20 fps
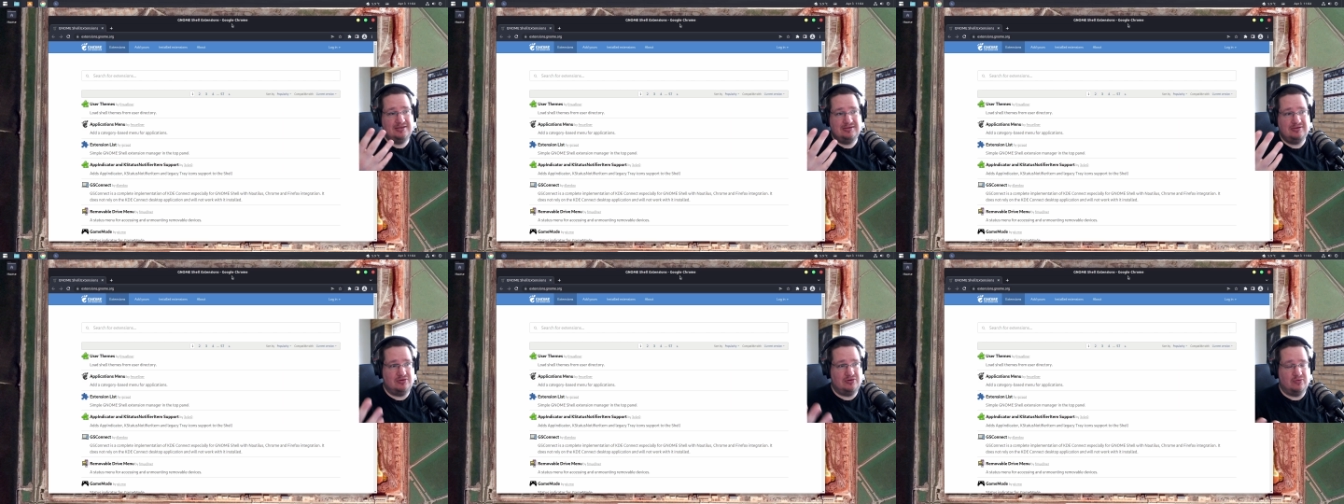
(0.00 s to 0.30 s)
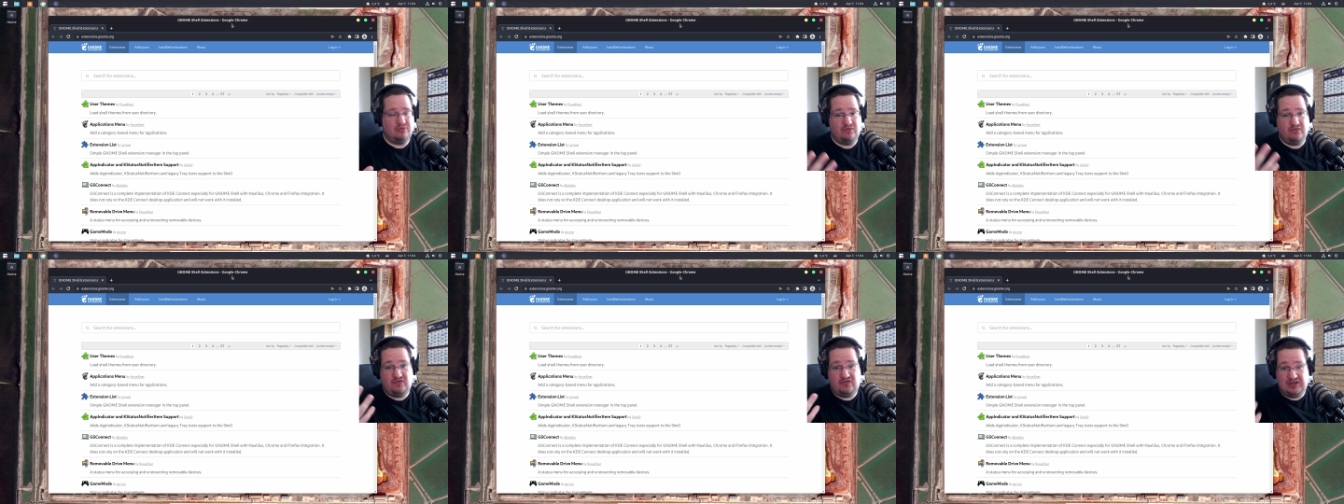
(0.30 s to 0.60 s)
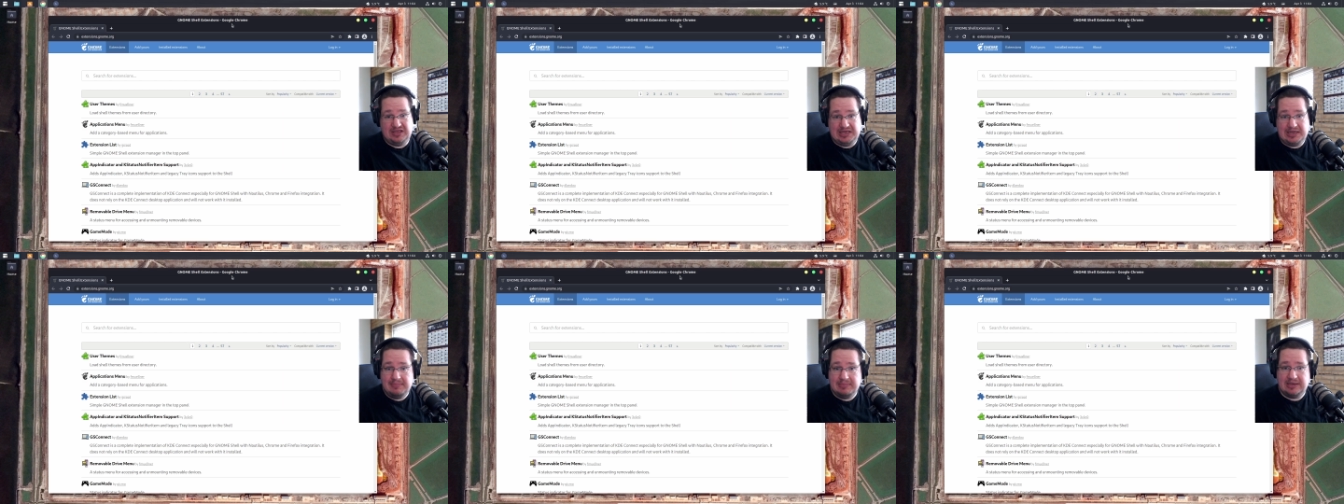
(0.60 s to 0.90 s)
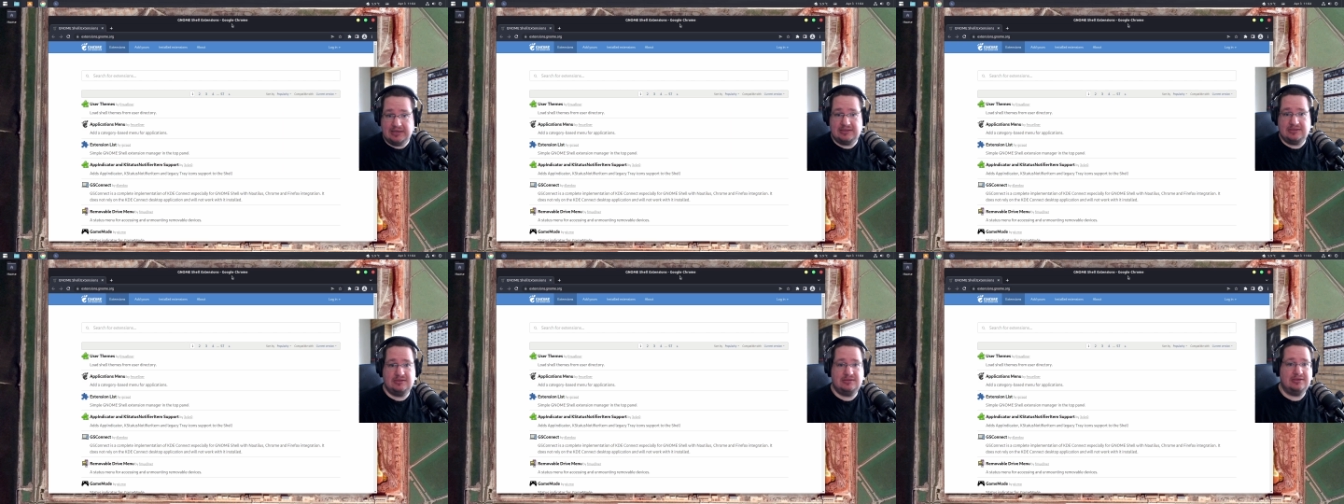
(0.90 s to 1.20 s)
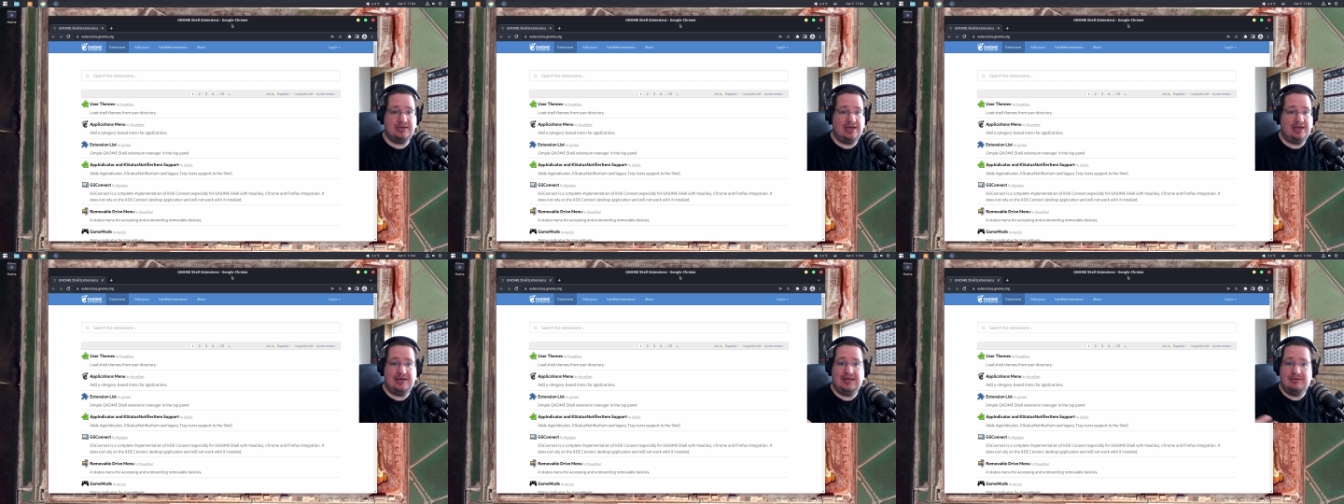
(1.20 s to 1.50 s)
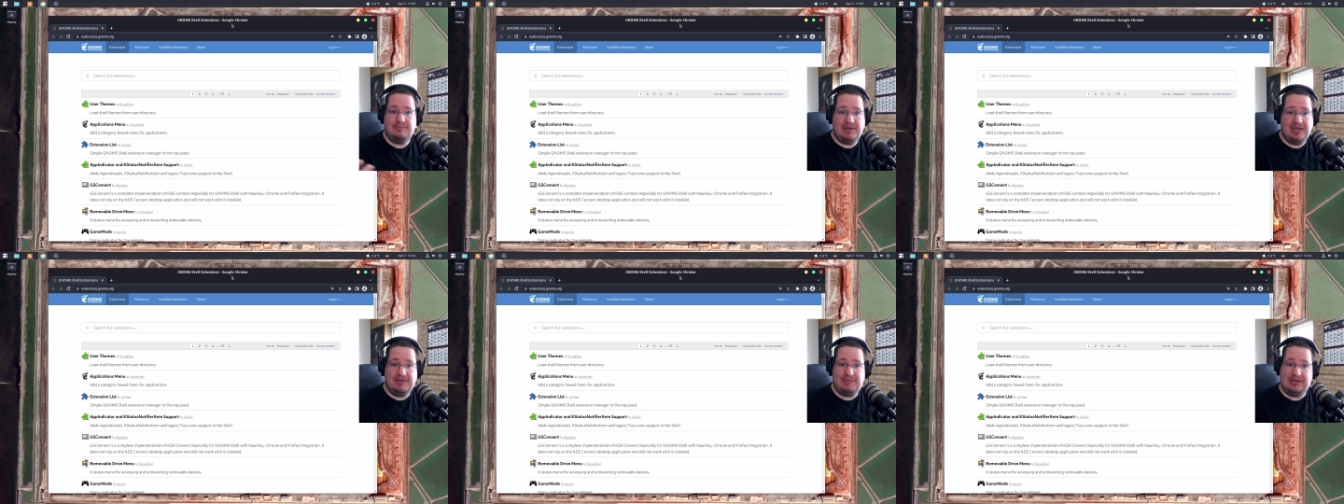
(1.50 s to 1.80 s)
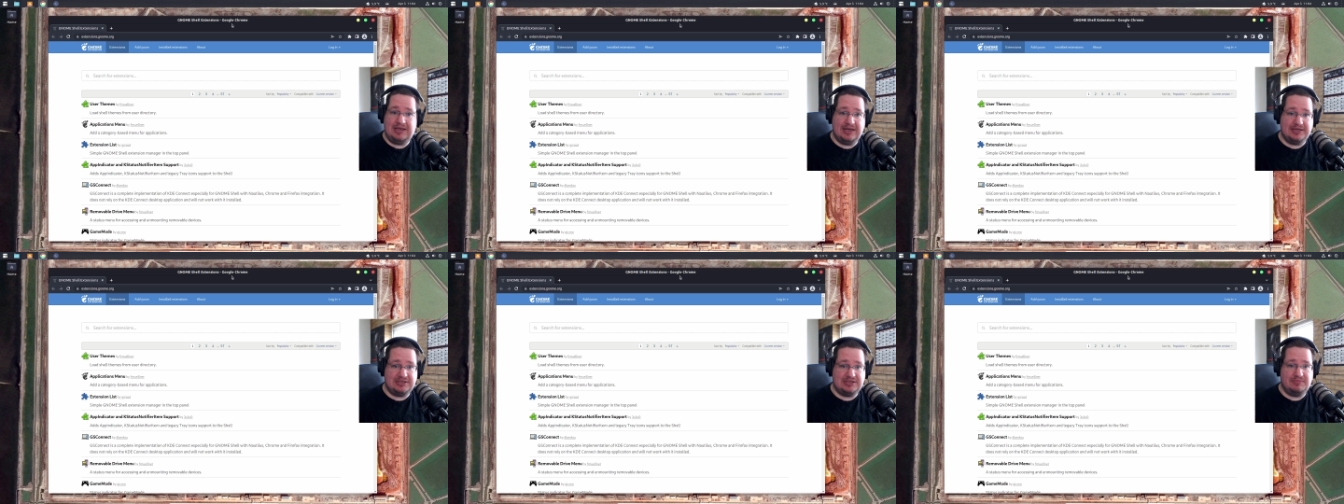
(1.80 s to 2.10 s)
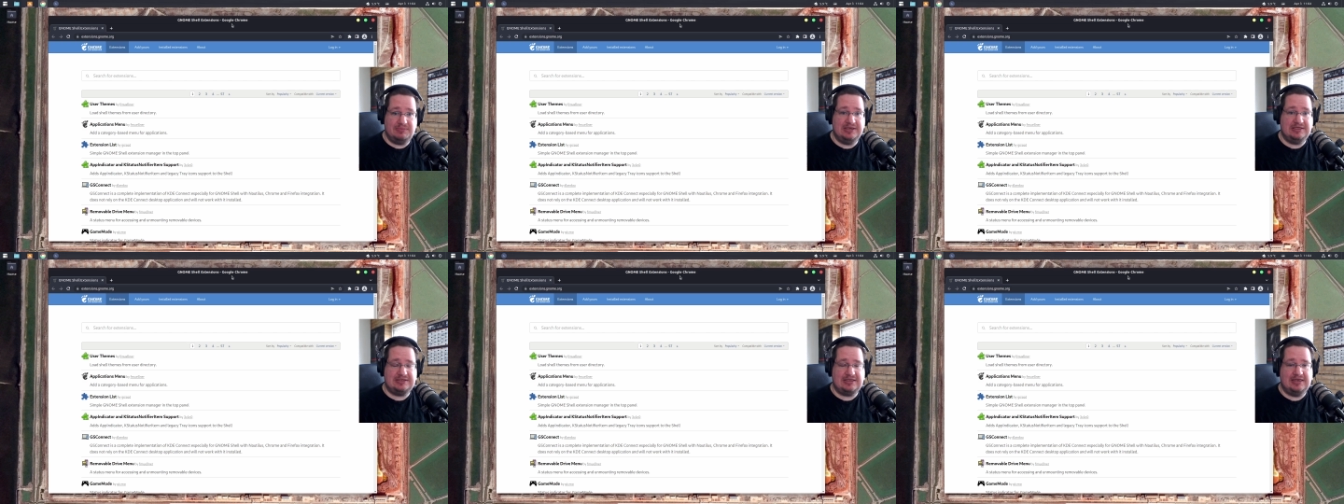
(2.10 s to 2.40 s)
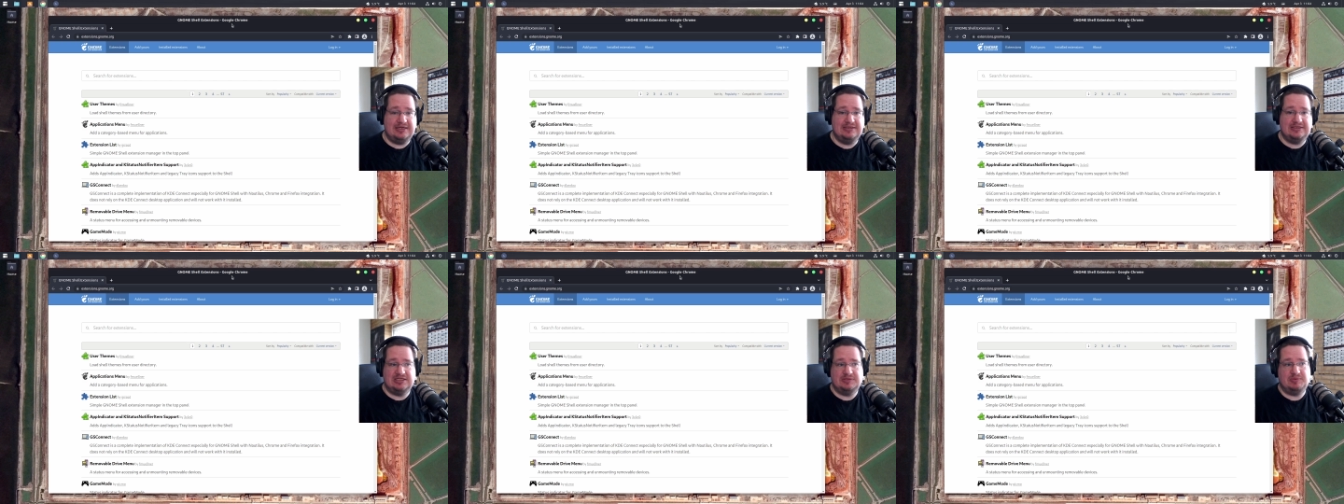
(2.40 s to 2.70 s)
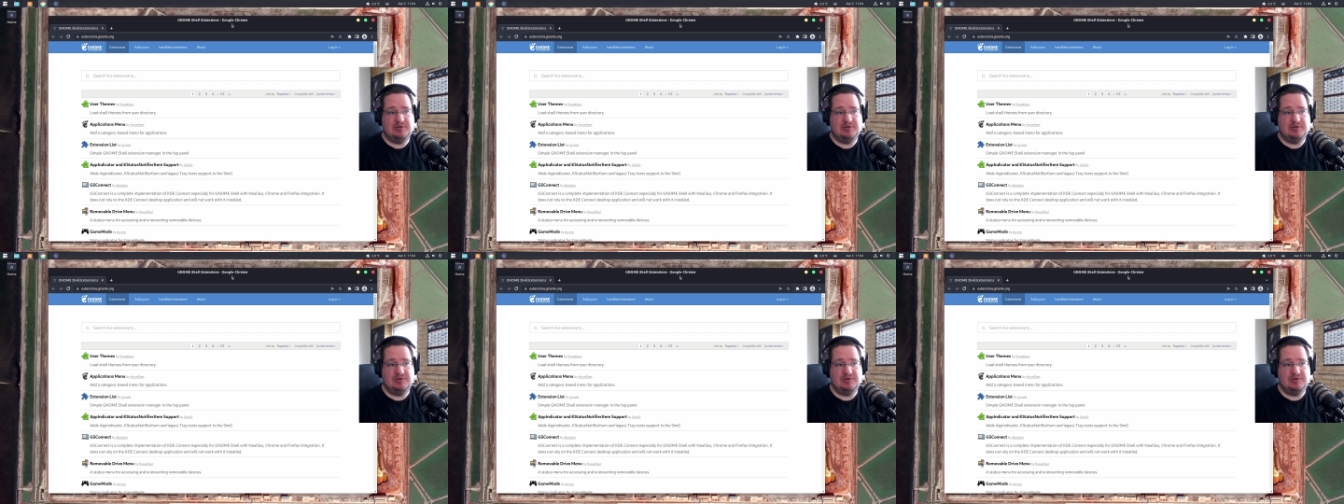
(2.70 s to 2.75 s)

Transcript: you know, theme it and then maybe get some extensions